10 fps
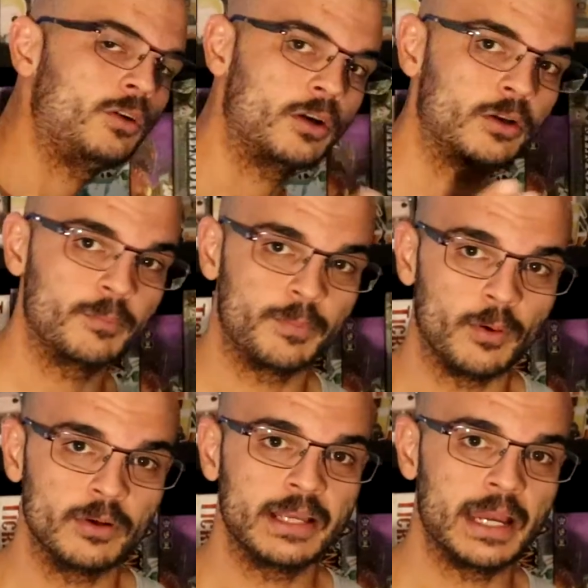go to
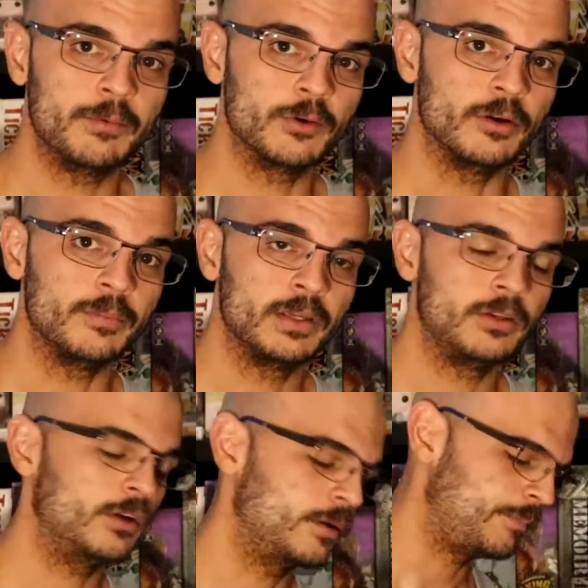board game group.
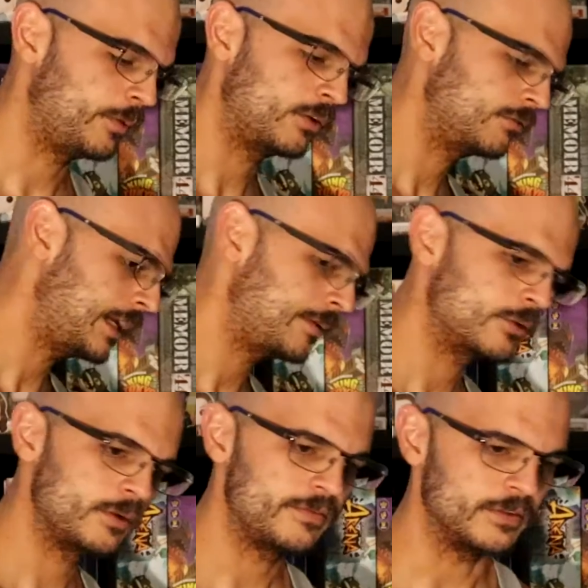You go to board game
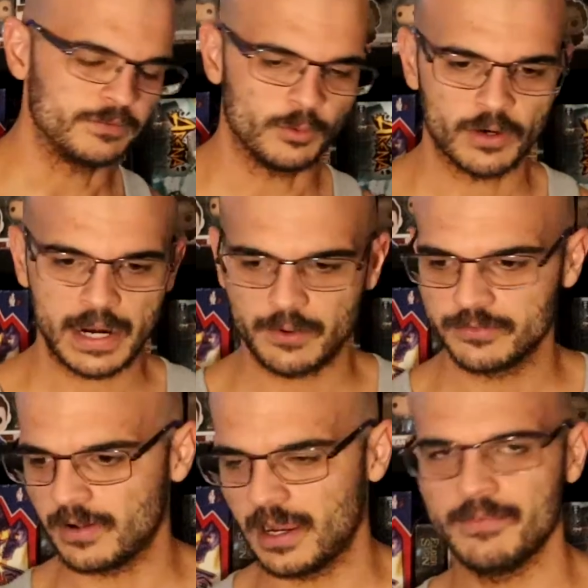group for 4 hours,
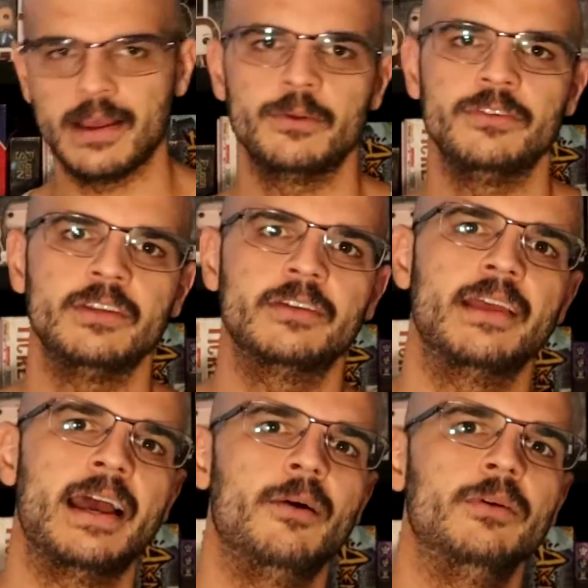5 hours, 6
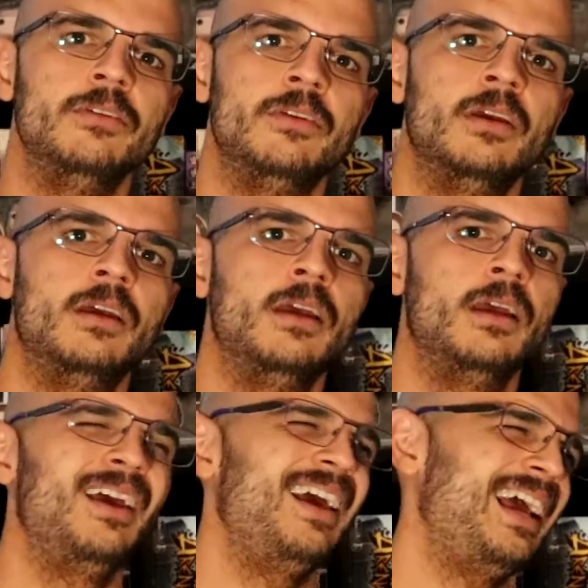hours.
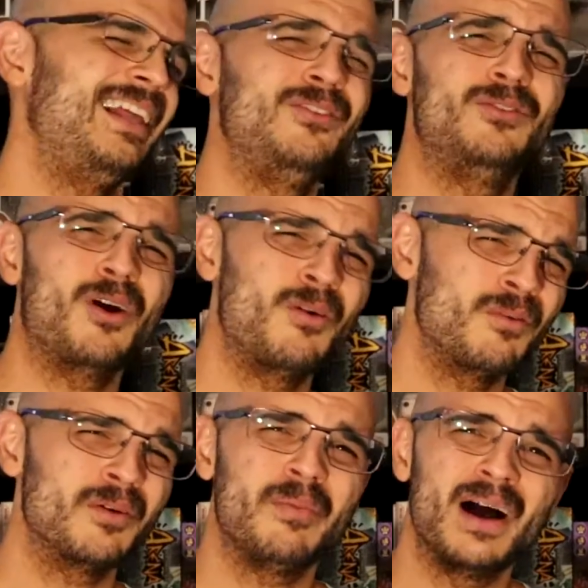And you don't
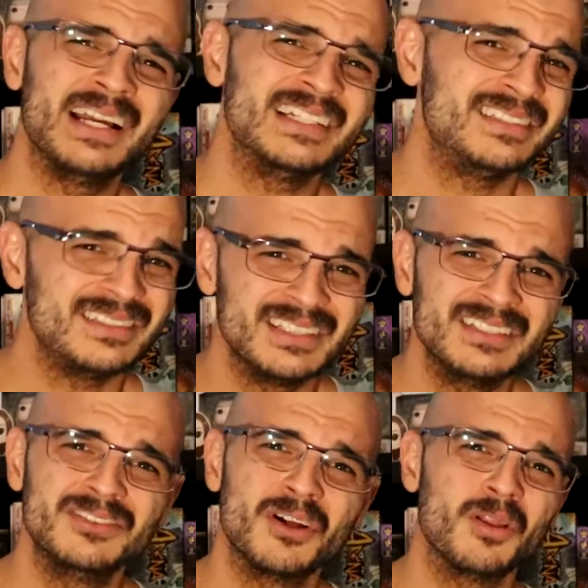want to buy a
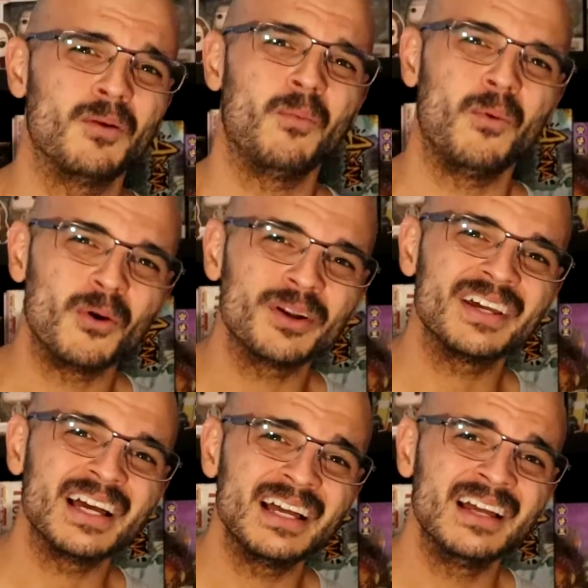$6
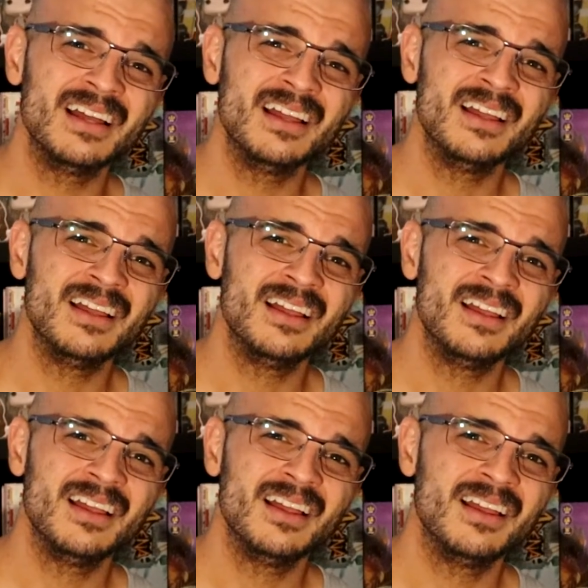water?
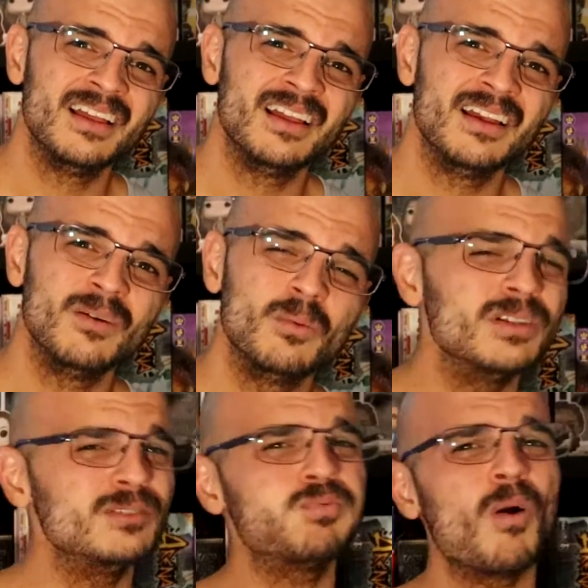What
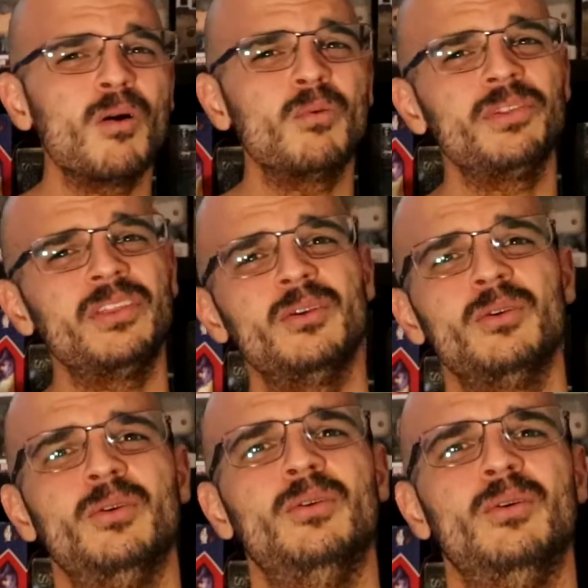is wrong with
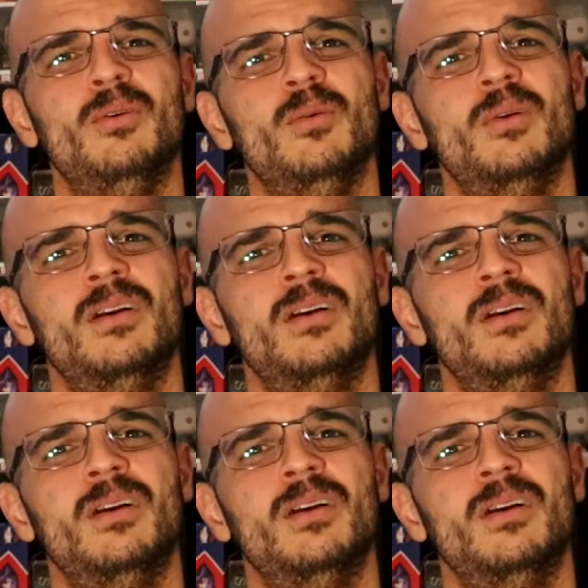you?